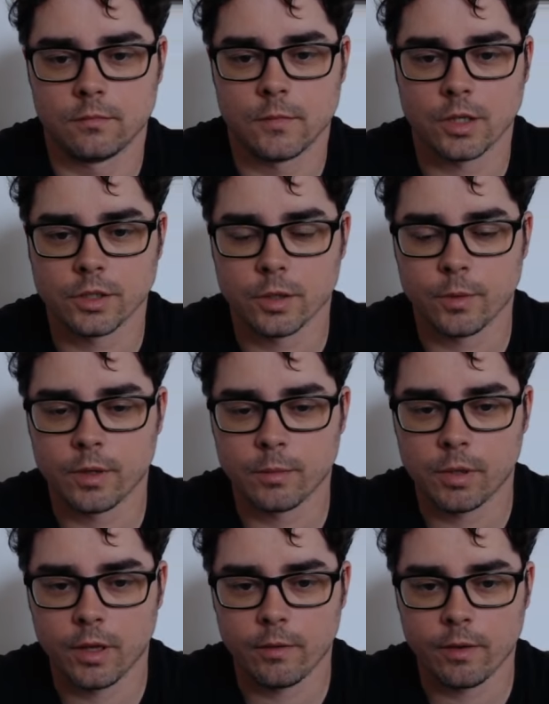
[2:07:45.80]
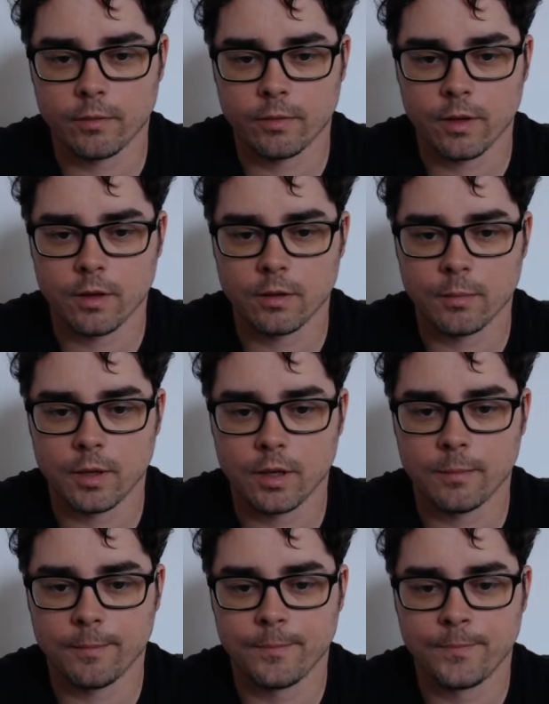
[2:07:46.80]
Not sure. We can play around with that in a
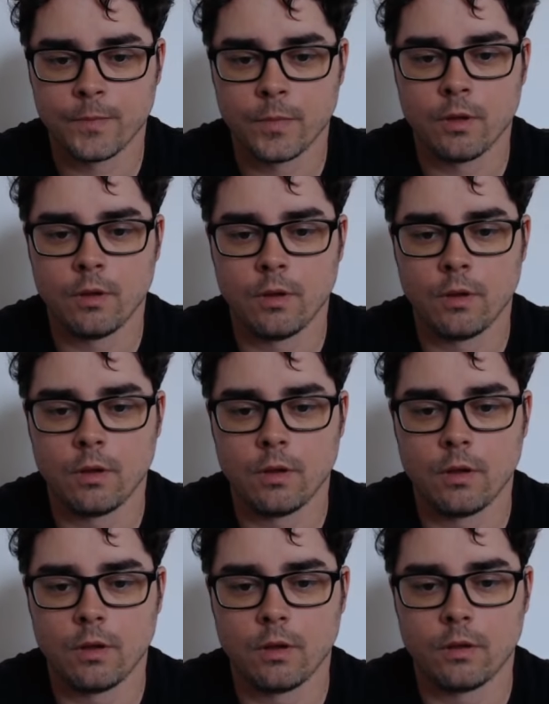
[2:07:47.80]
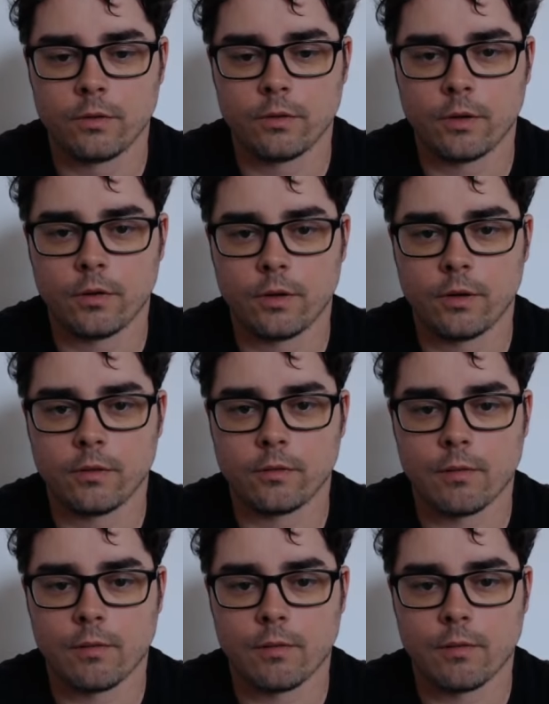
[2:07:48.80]
minute. So I don't need this